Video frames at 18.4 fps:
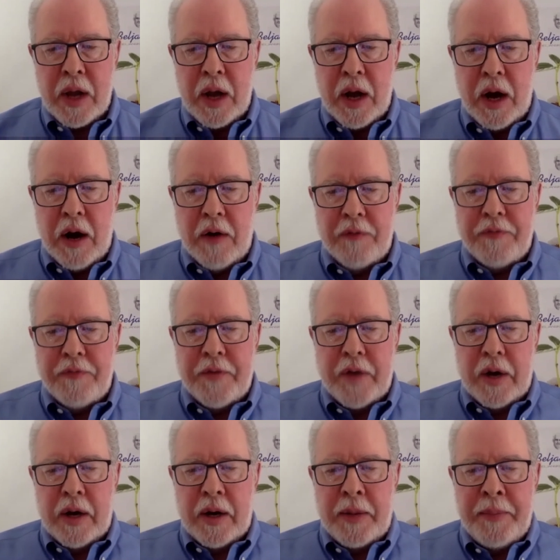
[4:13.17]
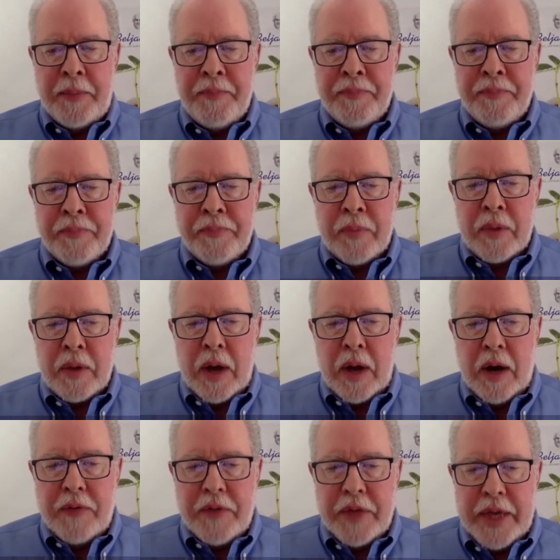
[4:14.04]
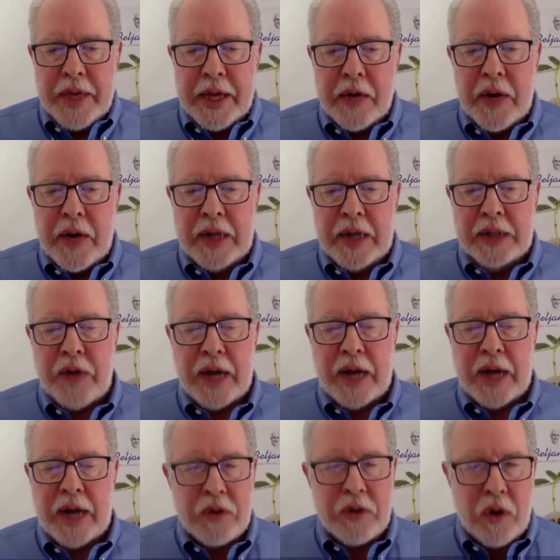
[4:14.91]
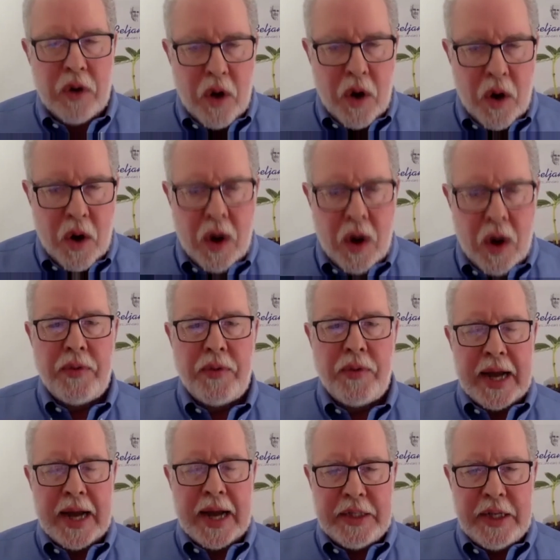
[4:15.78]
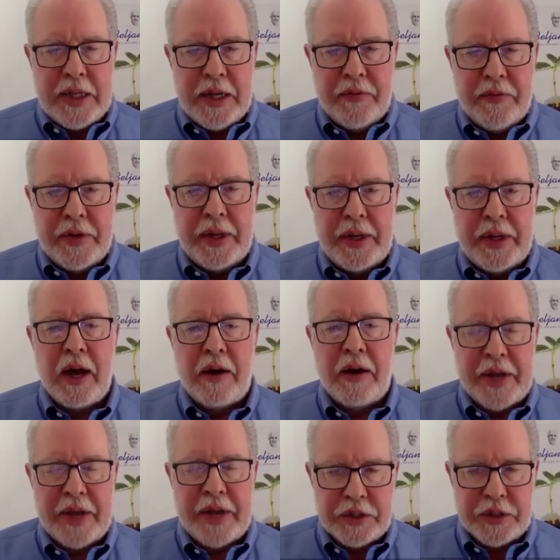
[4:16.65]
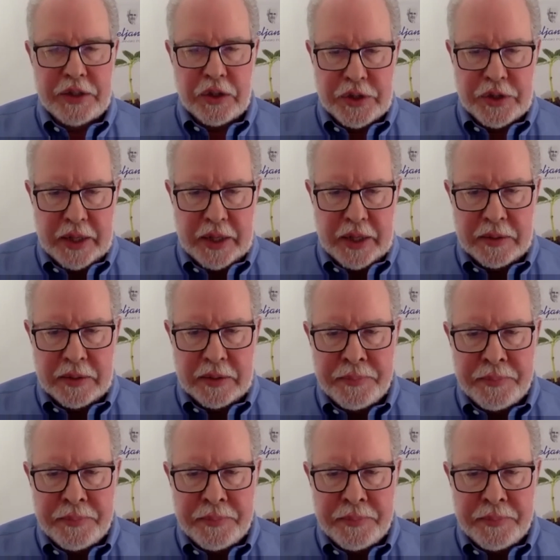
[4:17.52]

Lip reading: of the ginkgo extract on the activity of angiogenin,